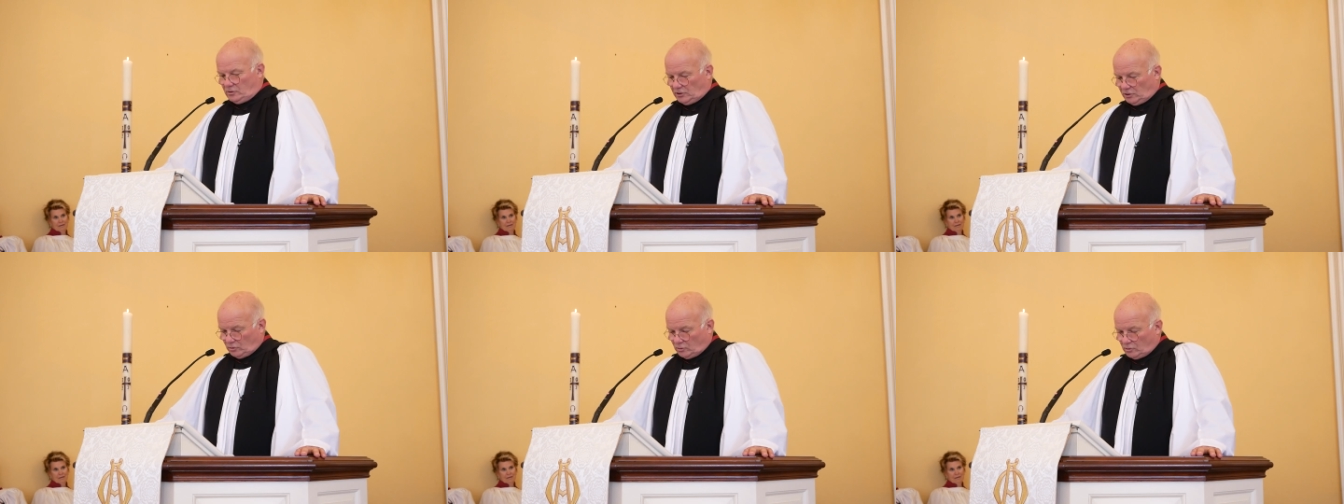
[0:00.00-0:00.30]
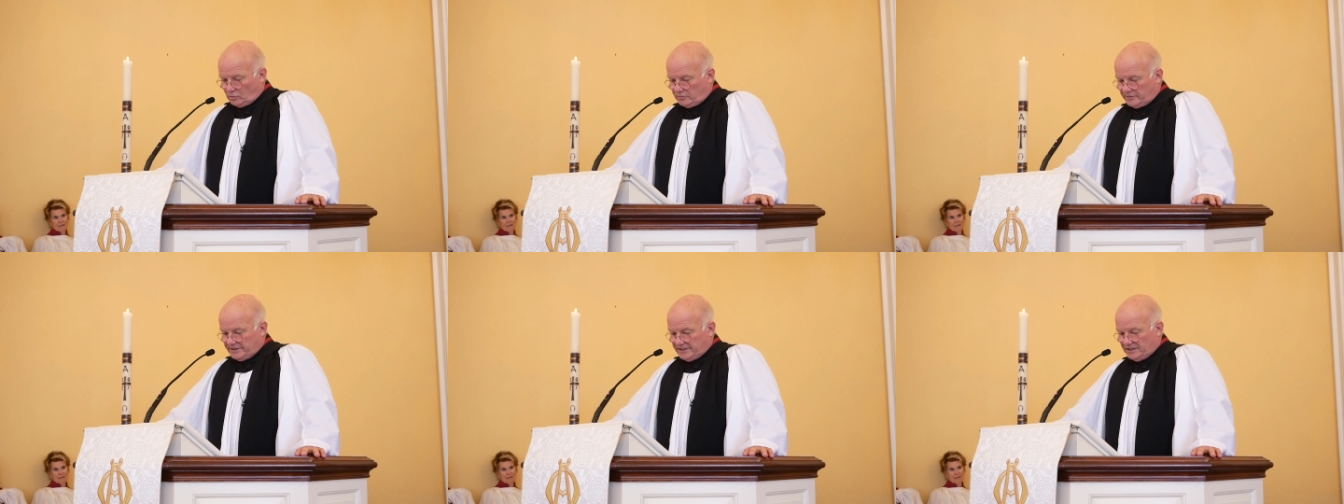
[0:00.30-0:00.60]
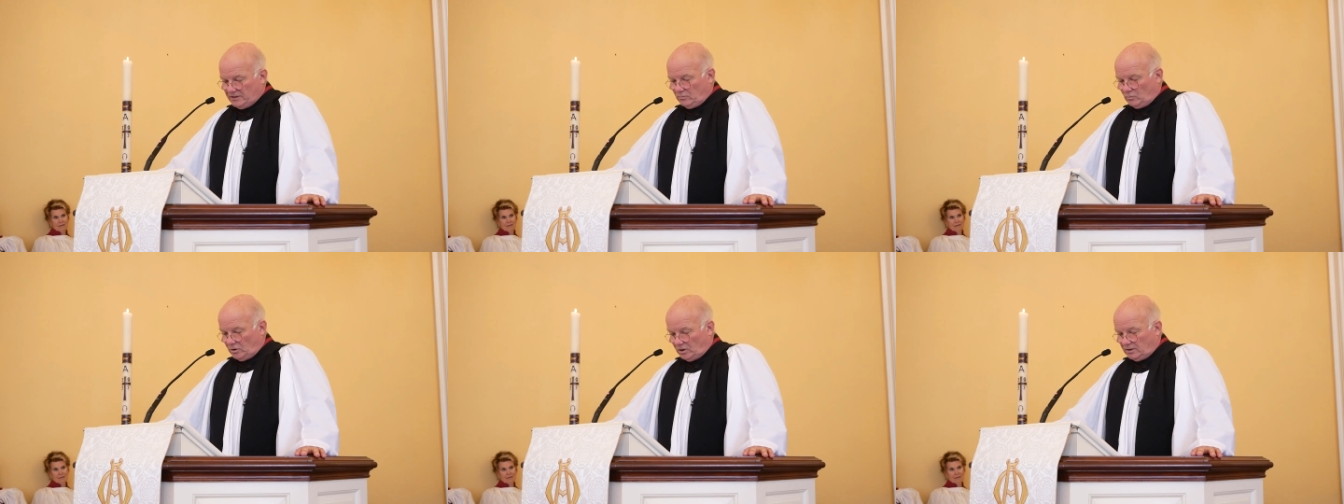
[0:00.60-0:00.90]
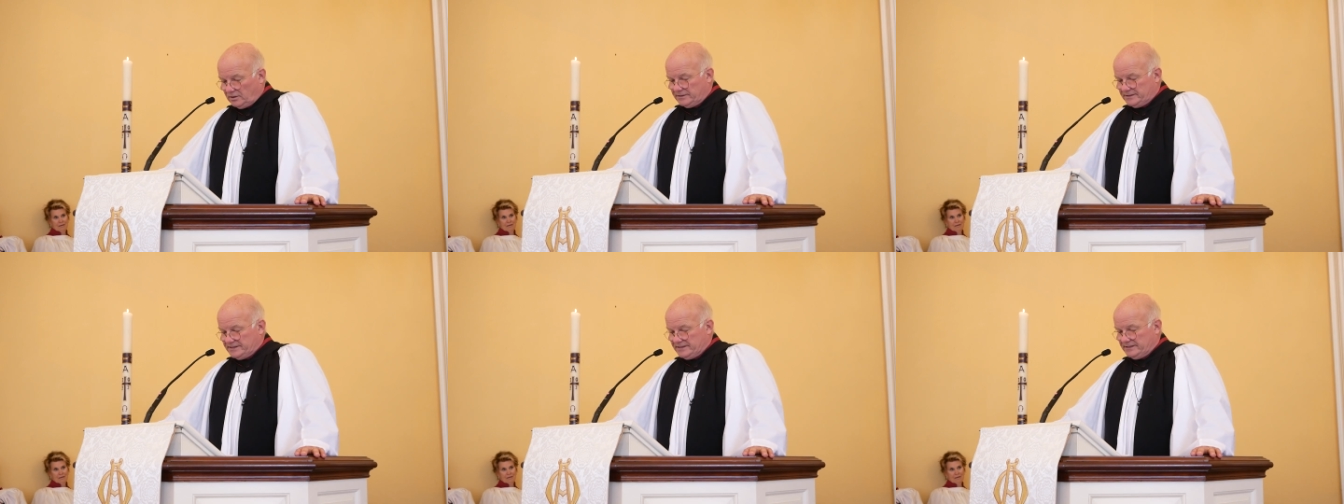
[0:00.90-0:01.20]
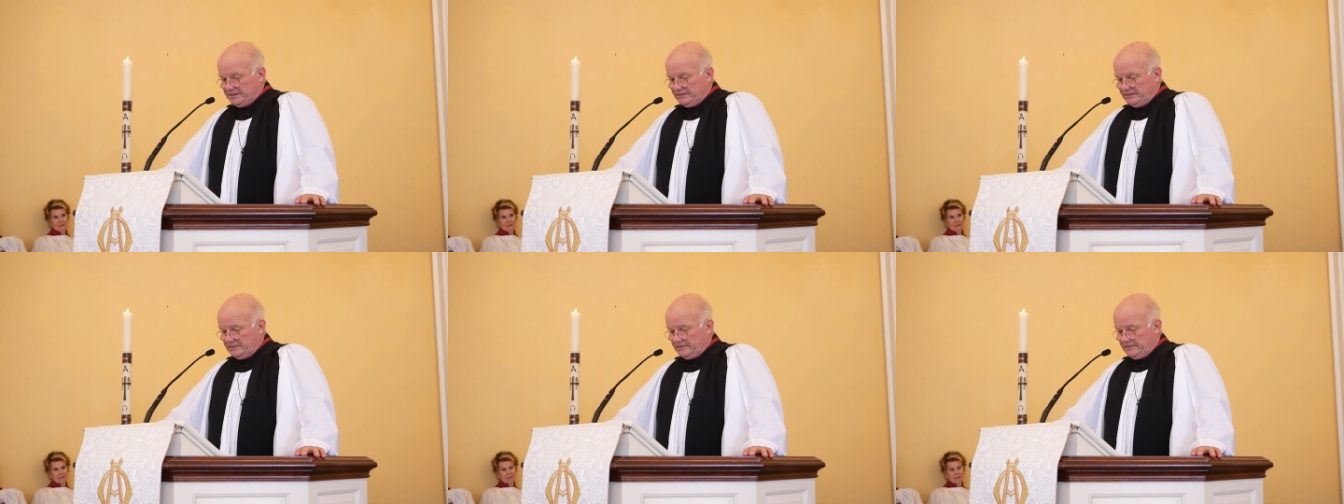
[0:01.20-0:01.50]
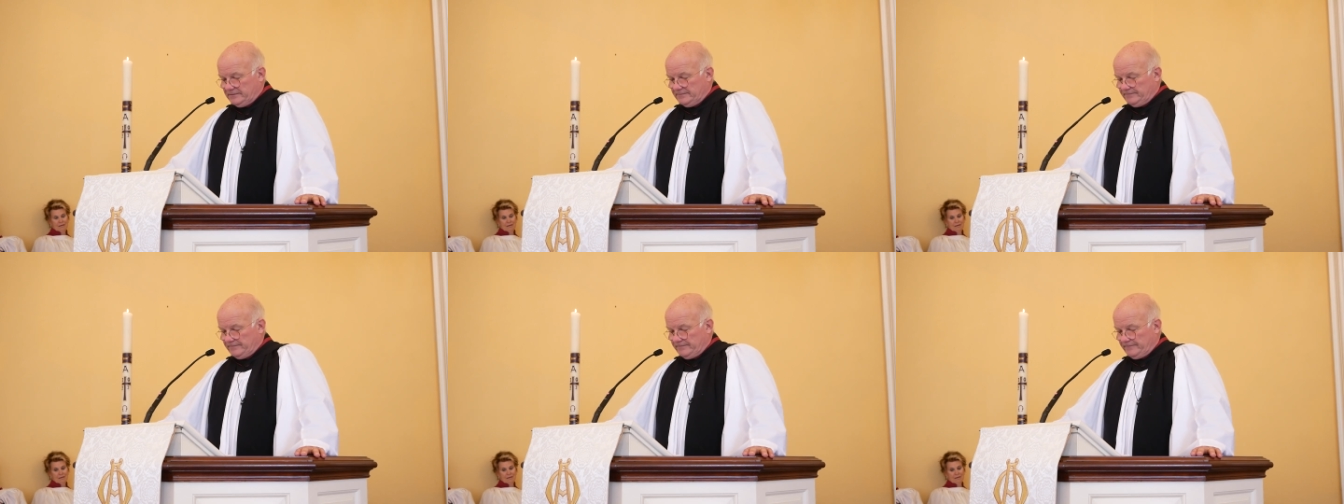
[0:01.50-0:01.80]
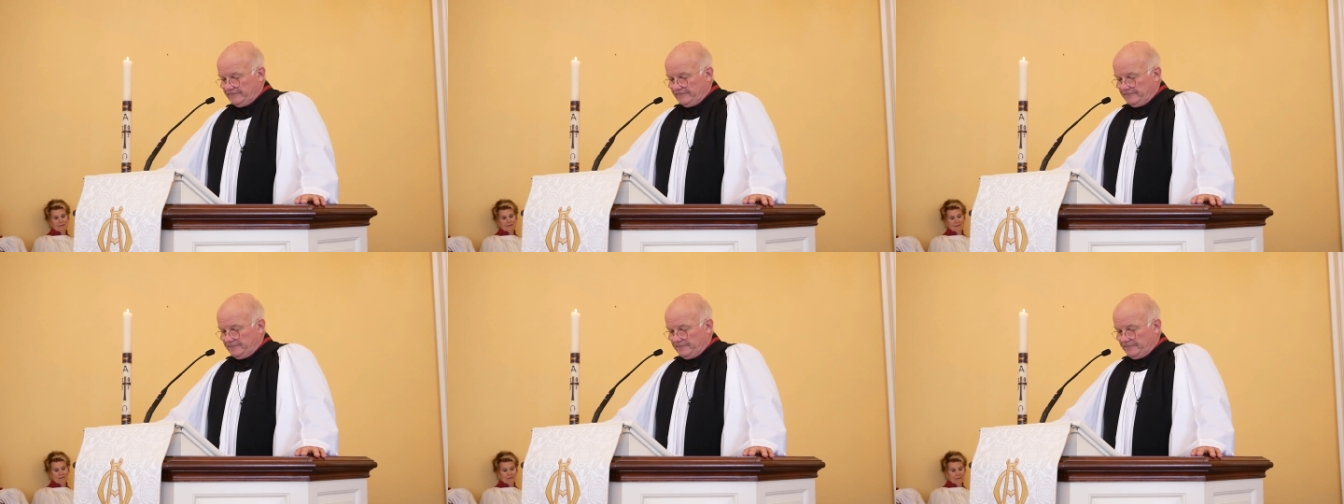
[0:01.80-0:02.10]
glory was.
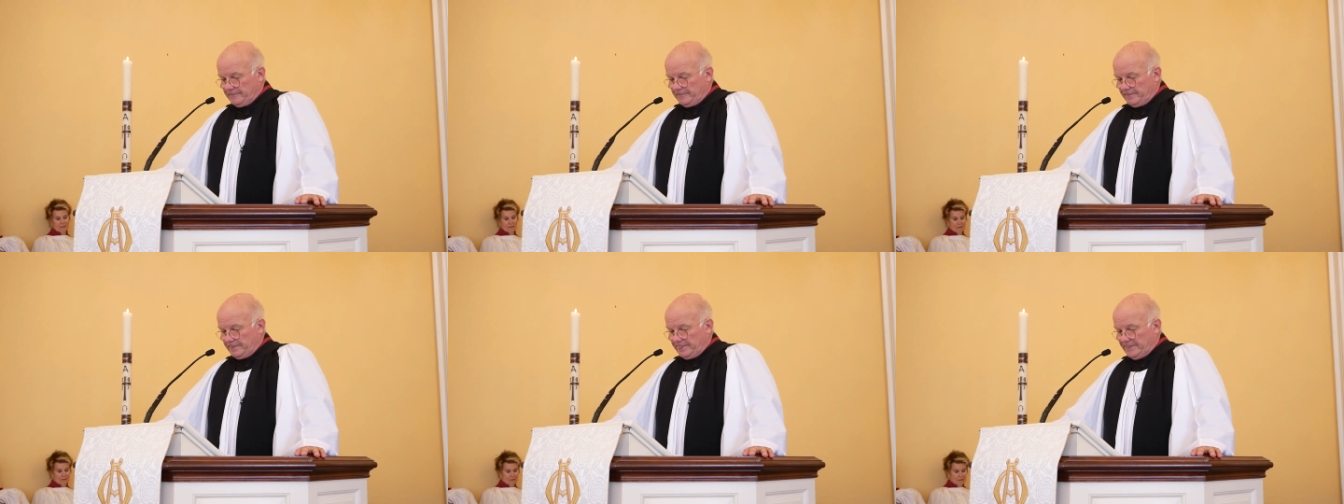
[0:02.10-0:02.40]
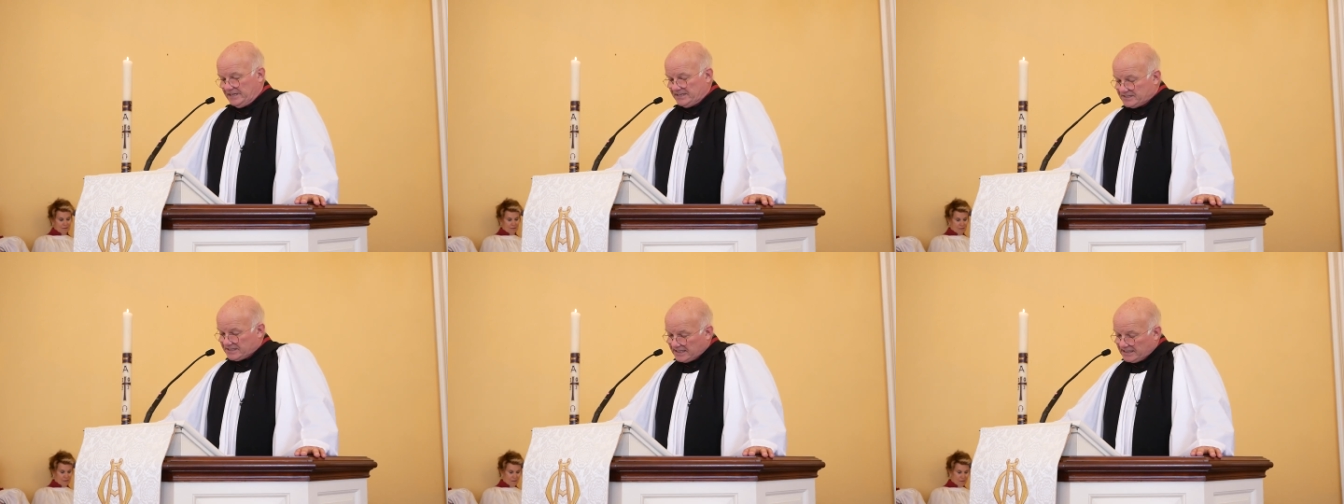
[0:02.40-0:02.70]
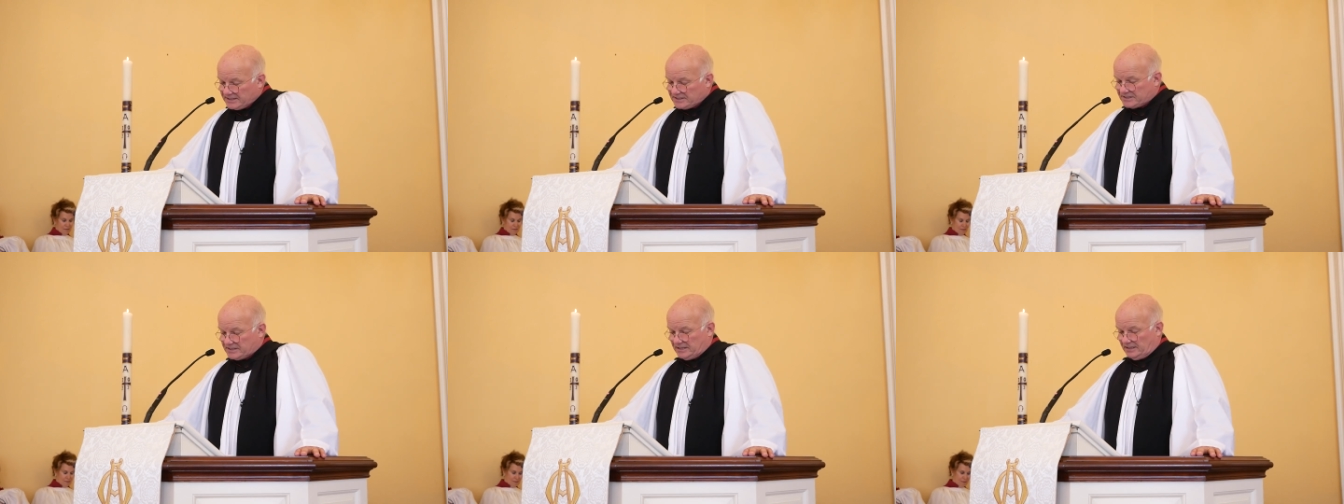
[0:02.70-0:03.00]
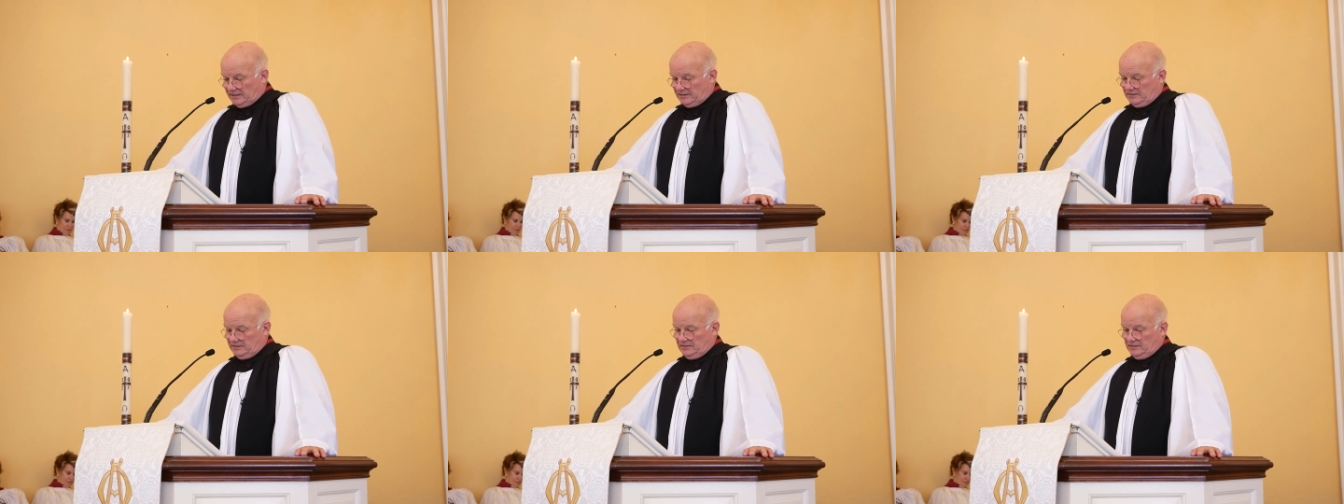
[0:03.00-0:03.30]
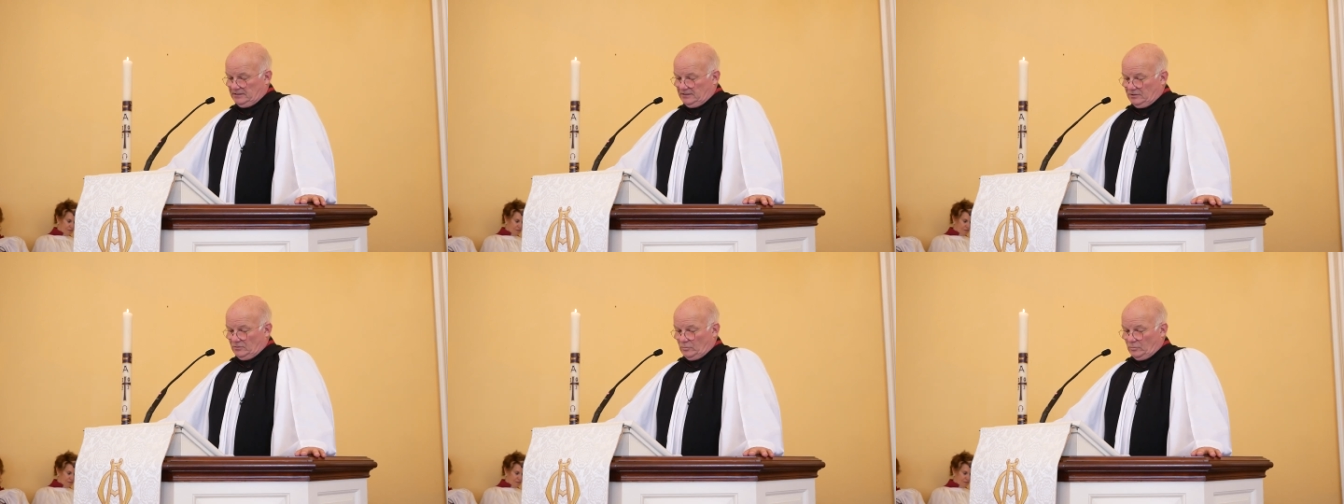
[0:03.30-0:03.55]
This Easter,